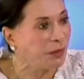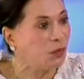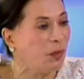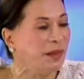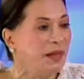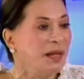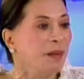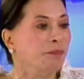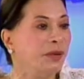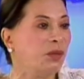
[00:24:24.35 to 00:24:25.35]
between
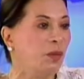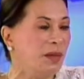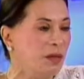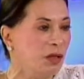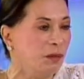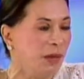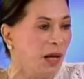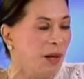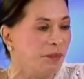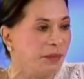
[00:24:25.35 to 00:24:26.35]
between
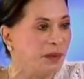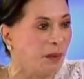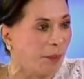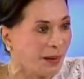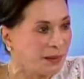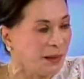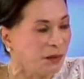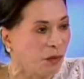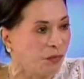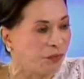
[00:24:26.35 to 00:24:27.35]
um, the president
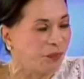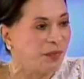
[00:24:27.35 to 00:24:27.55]
of